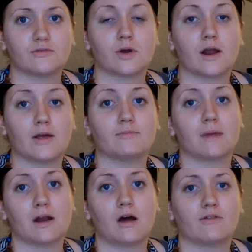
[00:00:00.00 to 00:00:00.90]
and I
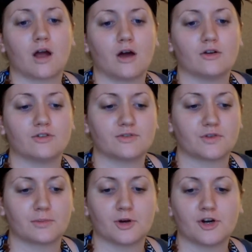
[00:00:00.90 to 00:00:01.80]
made avocados for
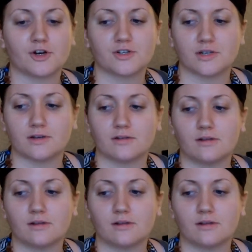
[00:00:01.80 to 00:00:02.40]
the burgers, and